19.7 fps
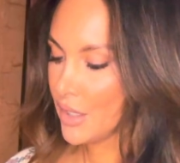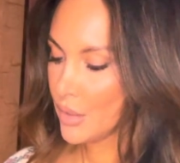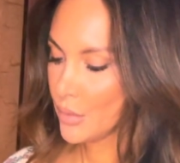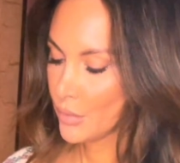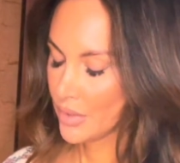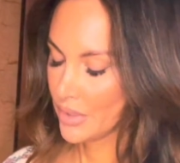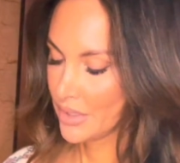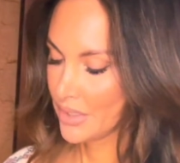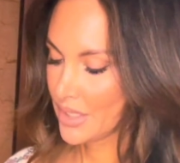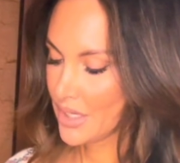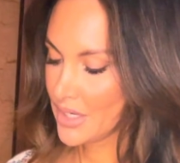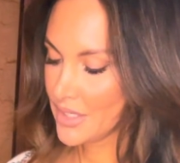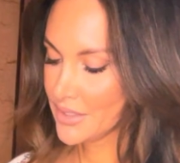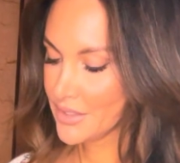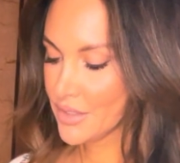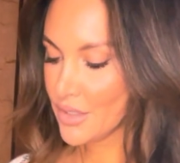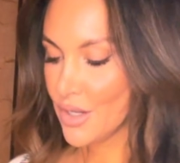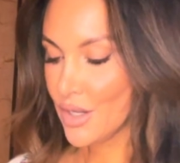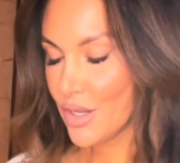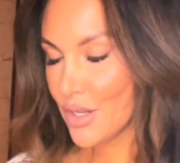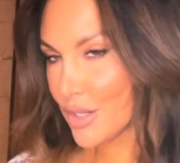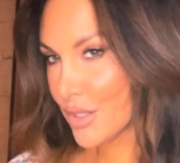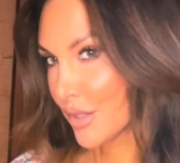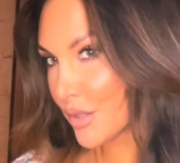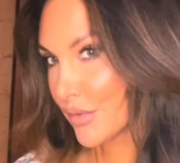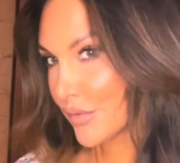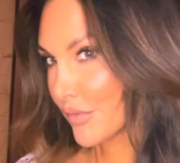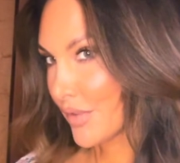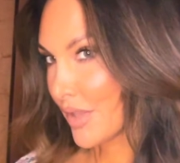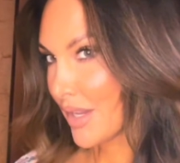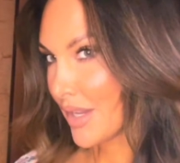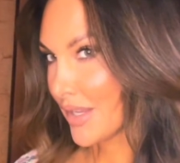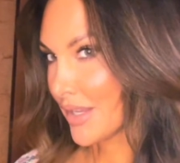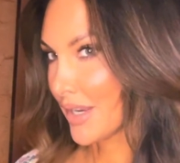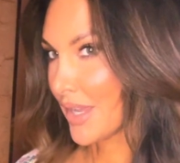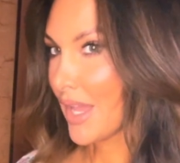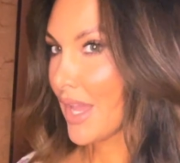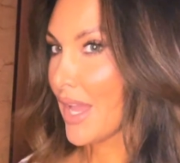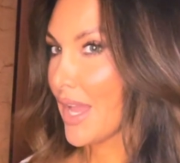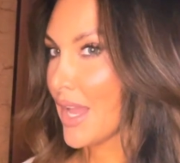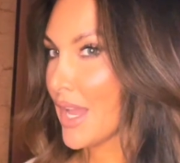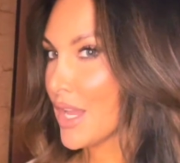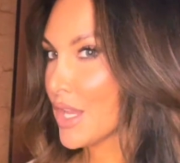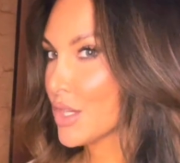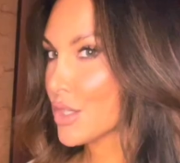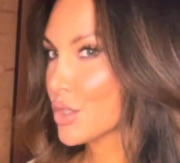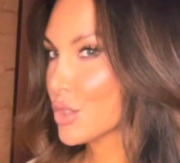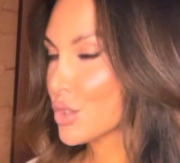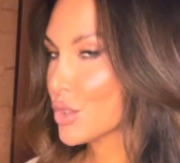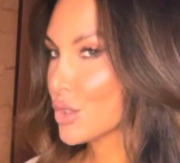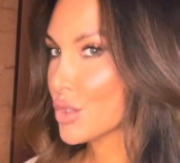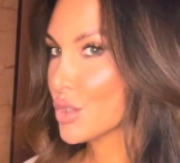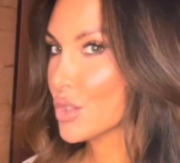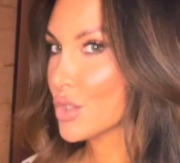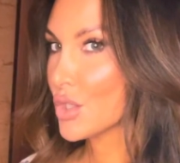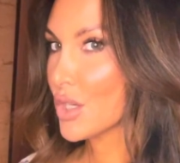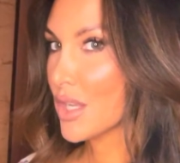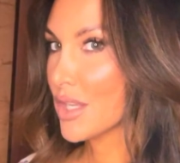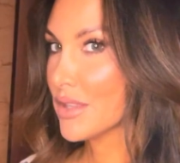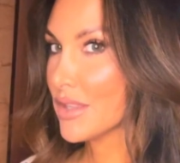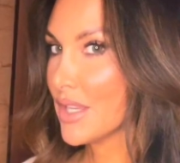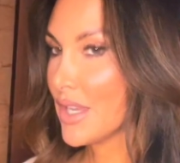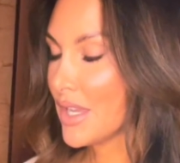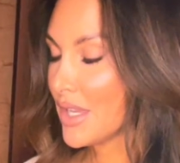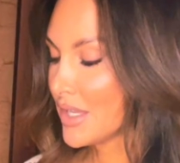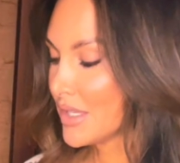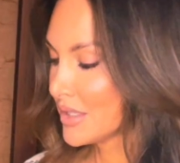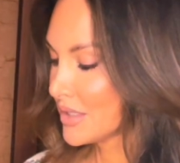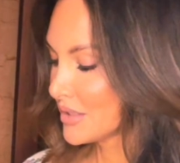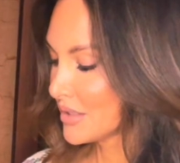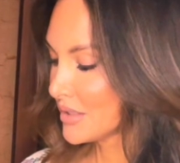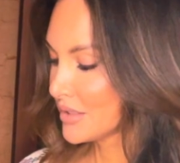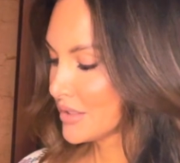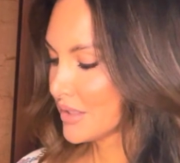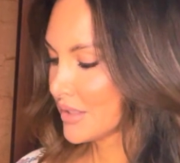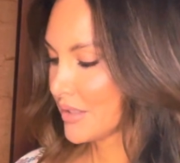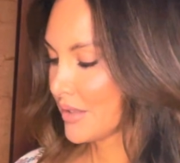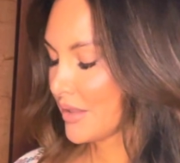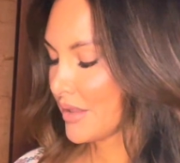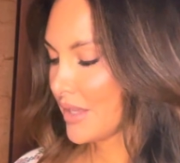when it has all of that ash at the end,